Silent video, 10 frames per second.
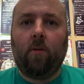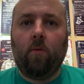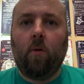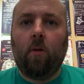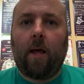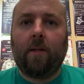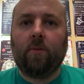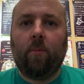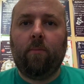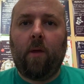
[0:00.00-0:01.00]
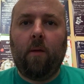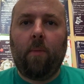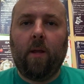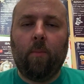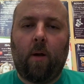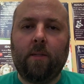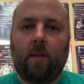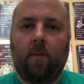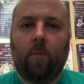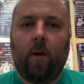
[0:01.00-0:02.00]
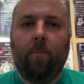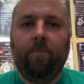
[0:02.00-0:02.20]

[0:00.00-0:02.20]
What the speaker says: Google Classroom, and MakerBot software.